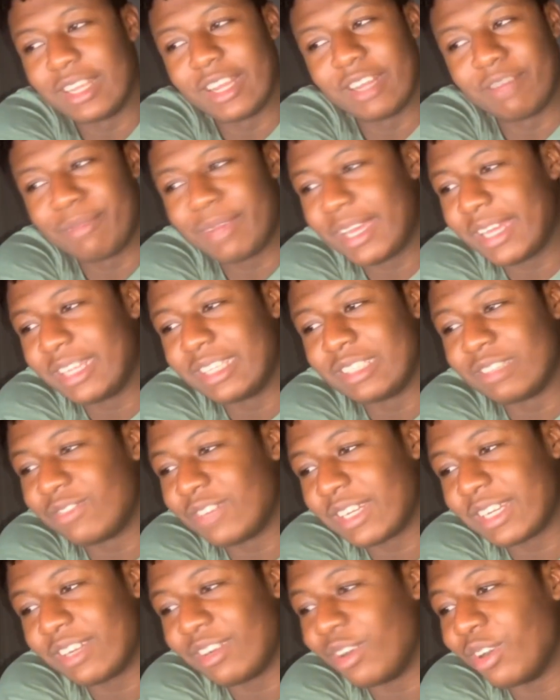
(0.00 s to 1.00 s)
The NBA is
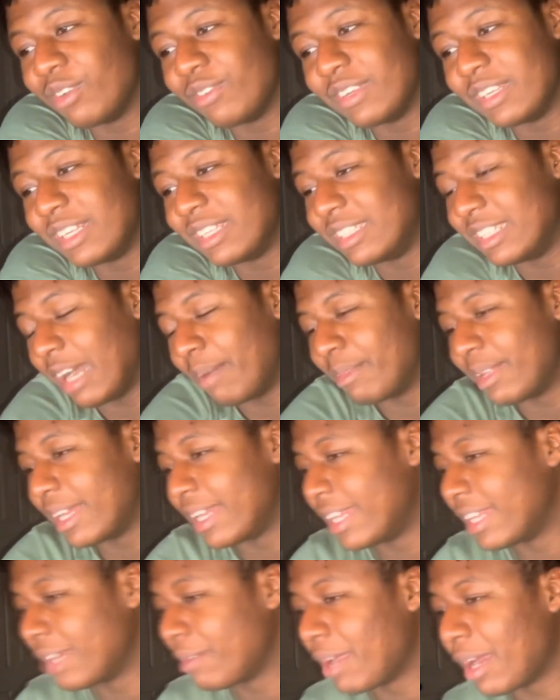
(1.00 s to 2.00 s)
fucking over. They're
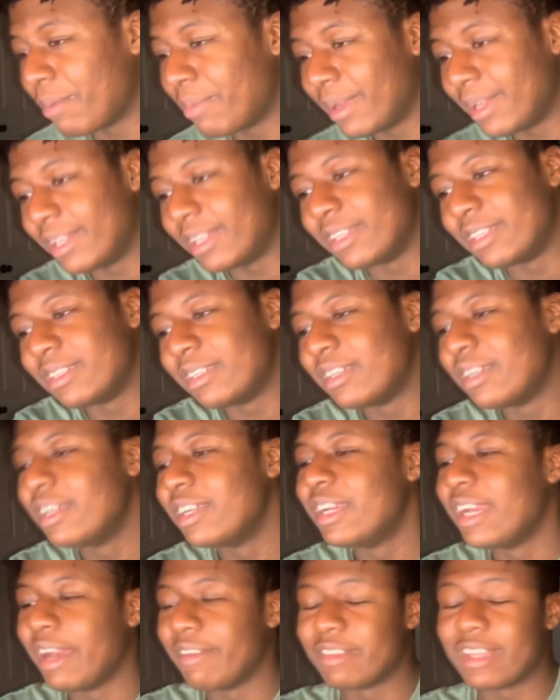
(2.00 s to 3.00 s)
dominating, in my opinion,
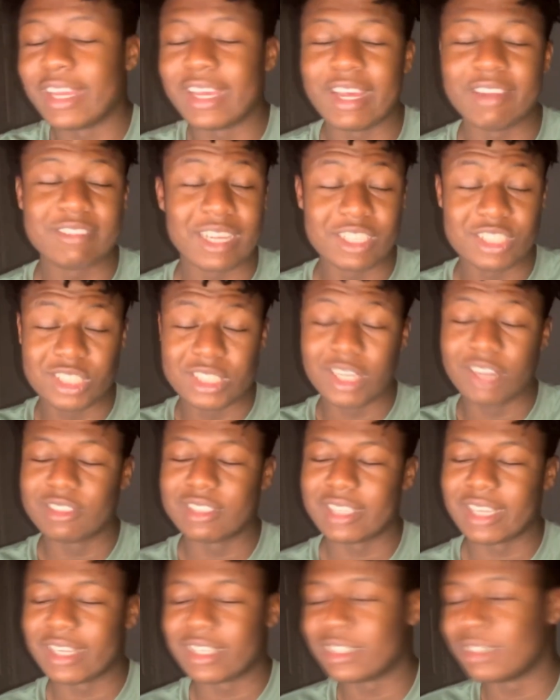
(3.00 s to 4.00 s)
if they gel
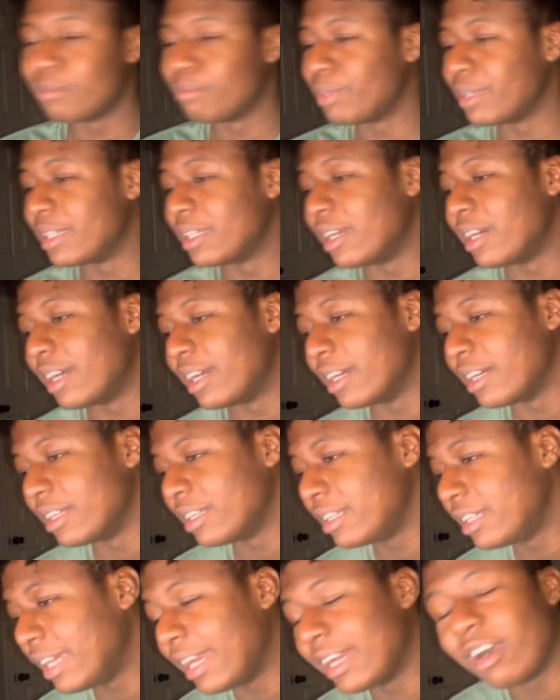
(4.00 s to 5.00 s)
together. But
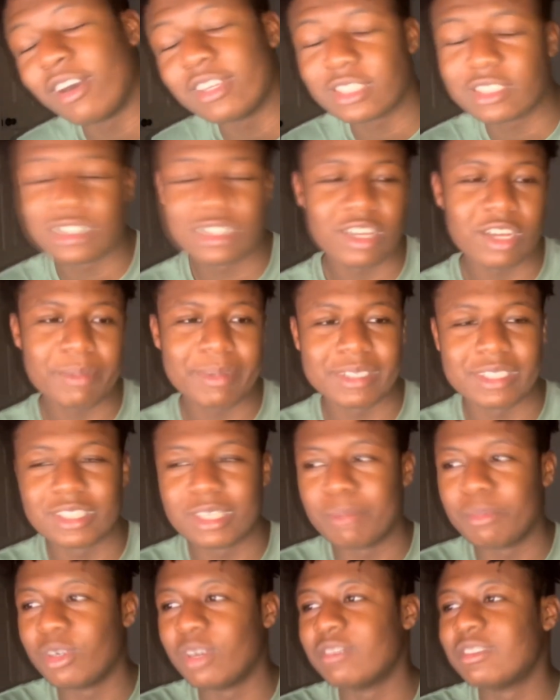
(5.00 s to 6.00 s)
yeah, also to talk
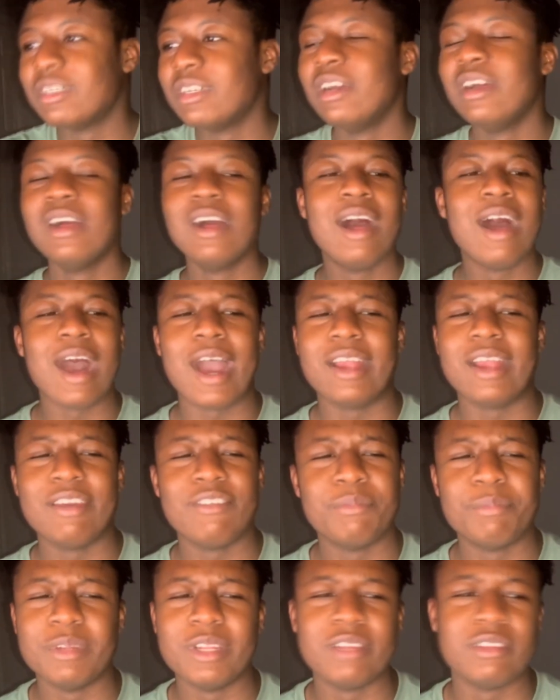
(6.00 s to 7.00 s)
about the Timberwolves, I
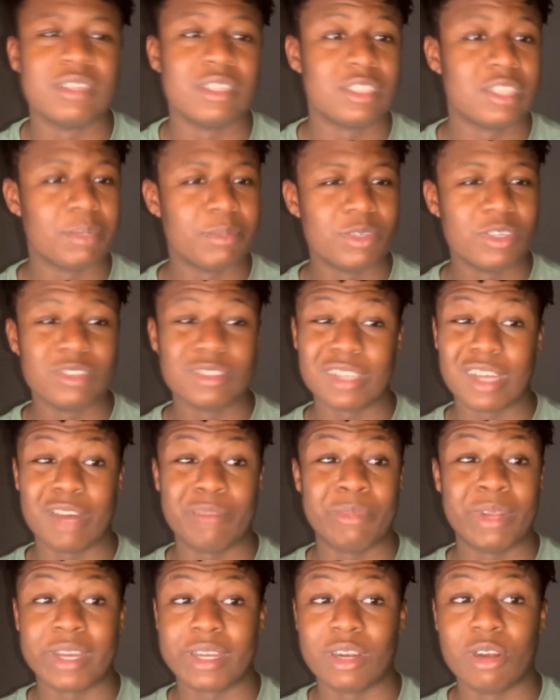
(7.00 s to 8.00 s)
never believed in the Timberwolves.
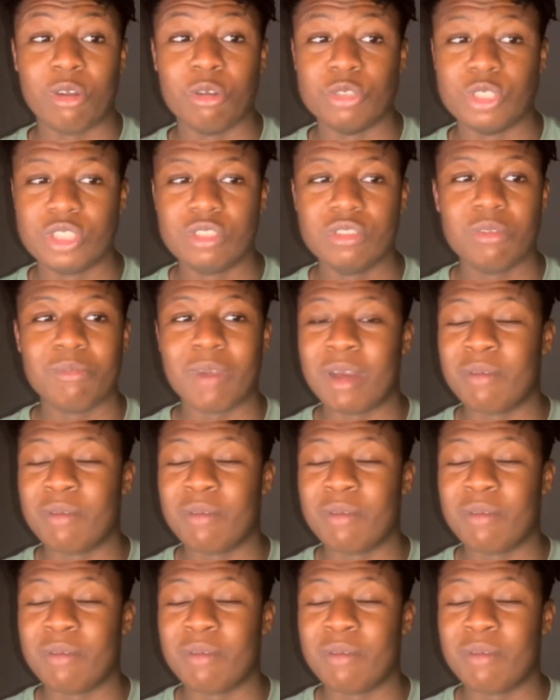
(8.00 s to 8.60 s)
I'm not gonna hold you.